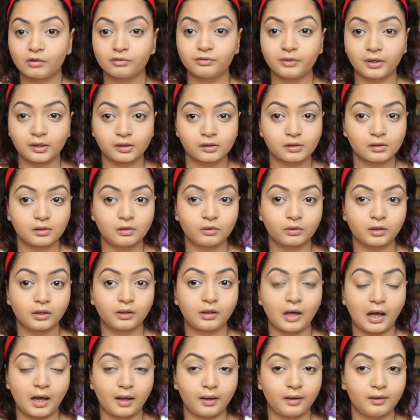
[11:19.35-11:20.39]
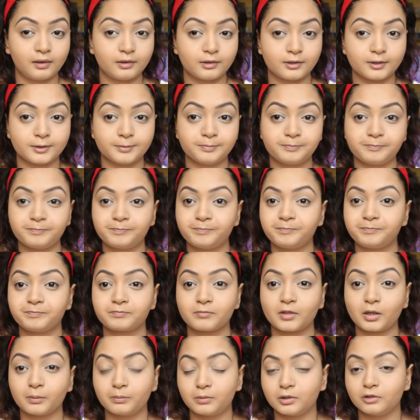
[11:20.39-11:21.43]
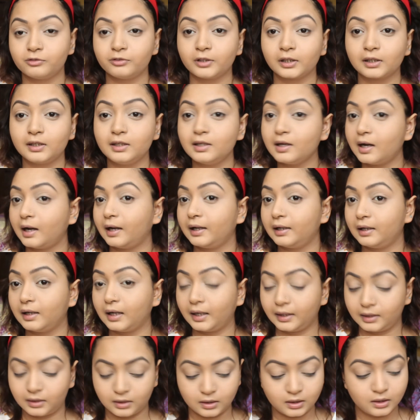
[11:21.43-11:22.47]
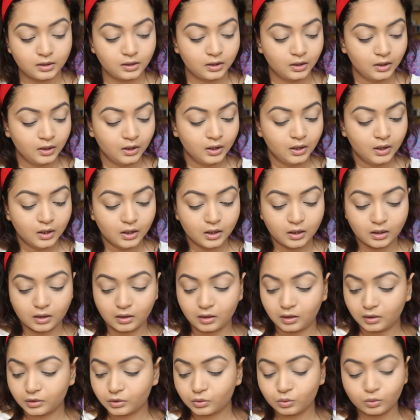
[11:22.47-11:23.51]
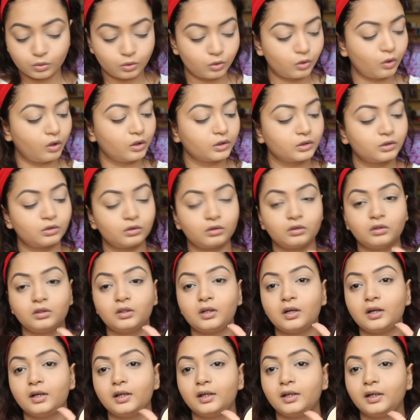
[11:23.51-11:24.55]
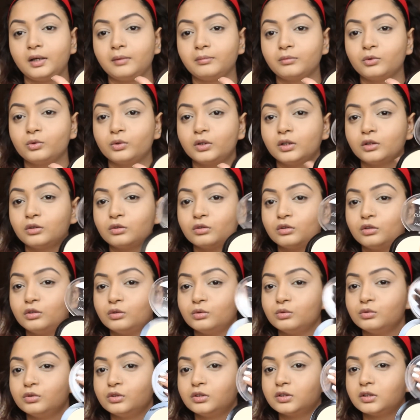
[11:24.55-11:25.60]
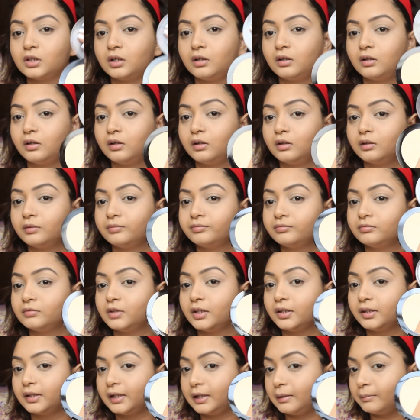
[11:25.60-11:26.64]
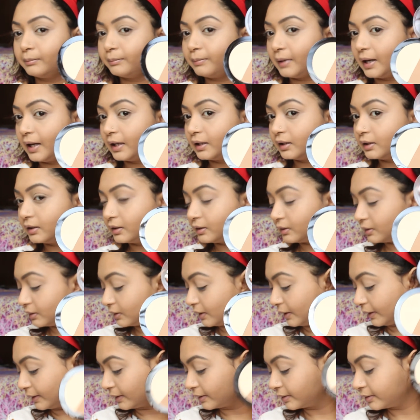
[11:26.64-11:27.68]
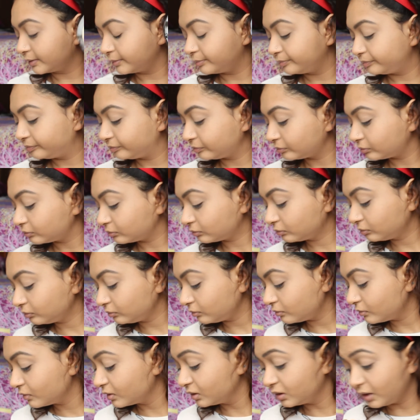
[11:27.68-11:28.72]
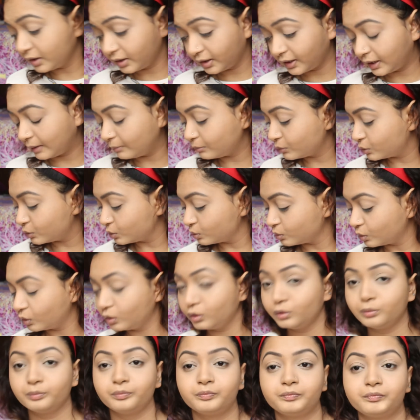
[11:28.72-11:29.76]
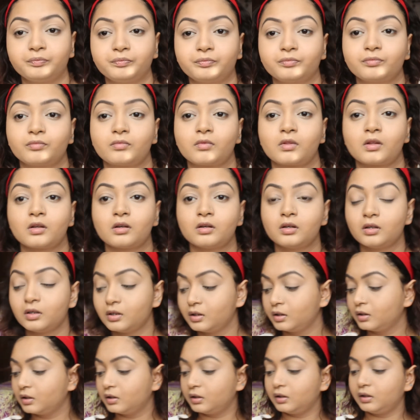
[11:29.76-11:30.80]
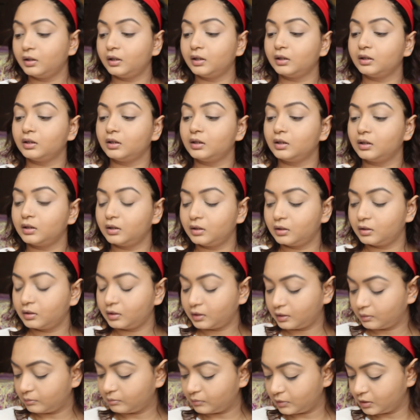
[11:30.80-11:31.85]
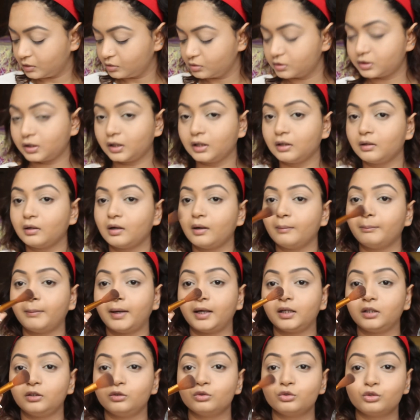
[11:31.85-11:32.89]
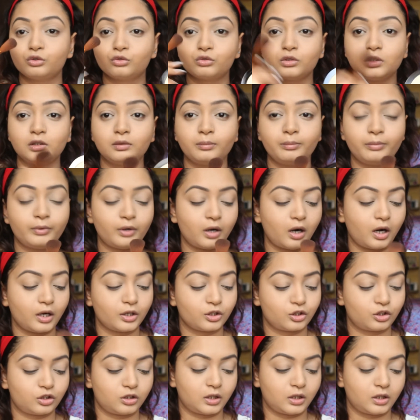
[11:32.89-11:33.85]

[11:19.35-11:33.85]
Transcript: face is looking perfectly highlighted. To contour, I am going to use the same palette, like the same duo, and I'm using my usual brush.